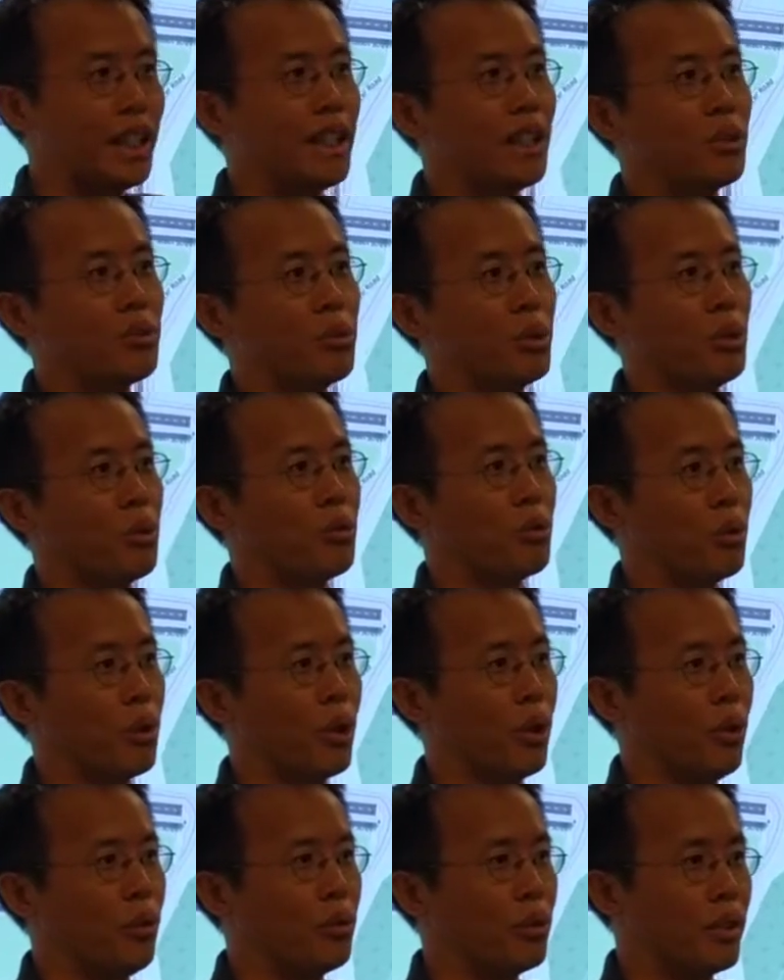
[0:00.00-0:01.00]
in the real
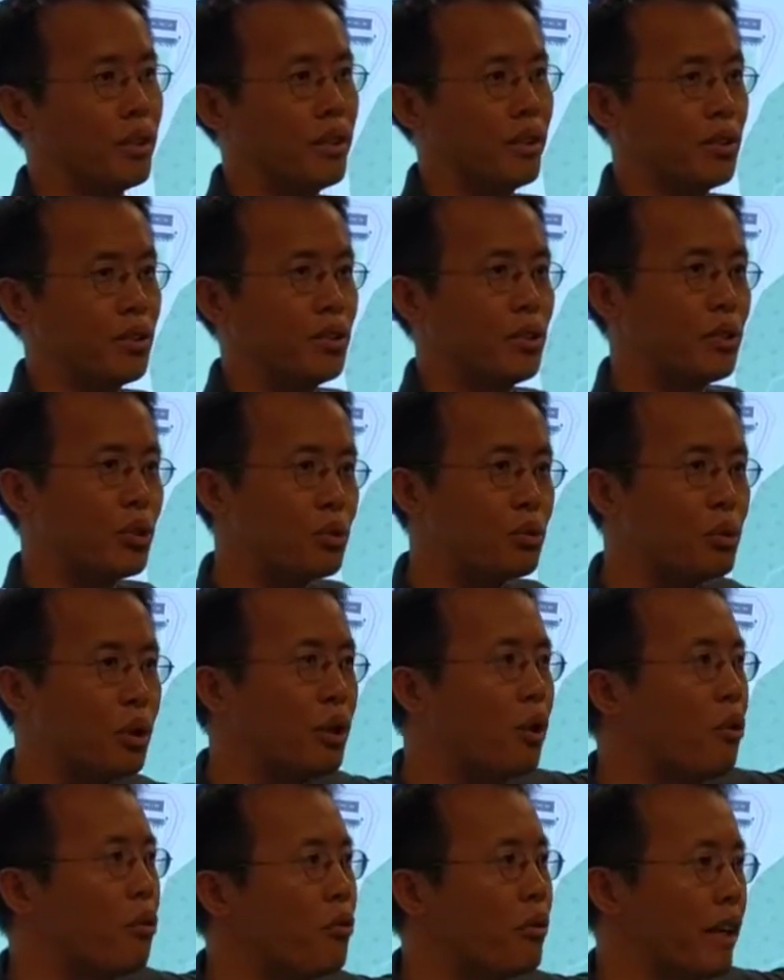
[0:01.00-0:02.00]
world. This is a
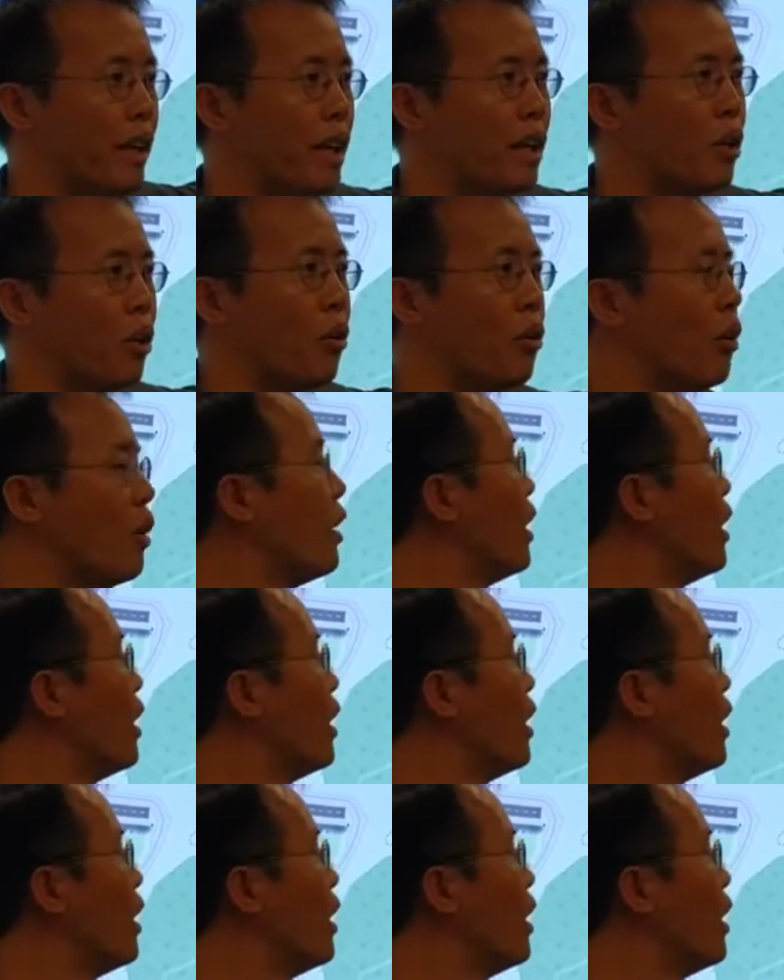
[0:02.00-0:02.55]
real vehicle.